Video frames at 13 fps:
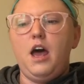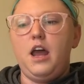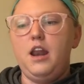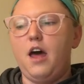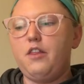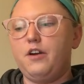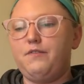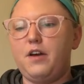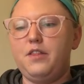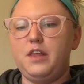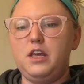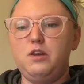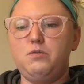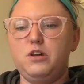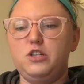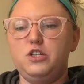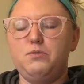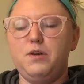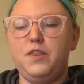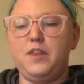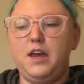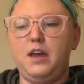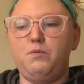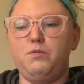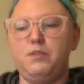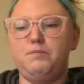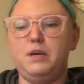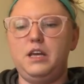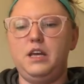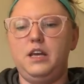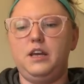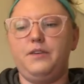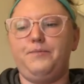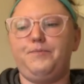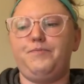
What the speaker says: Another fun thing you could do with it would be,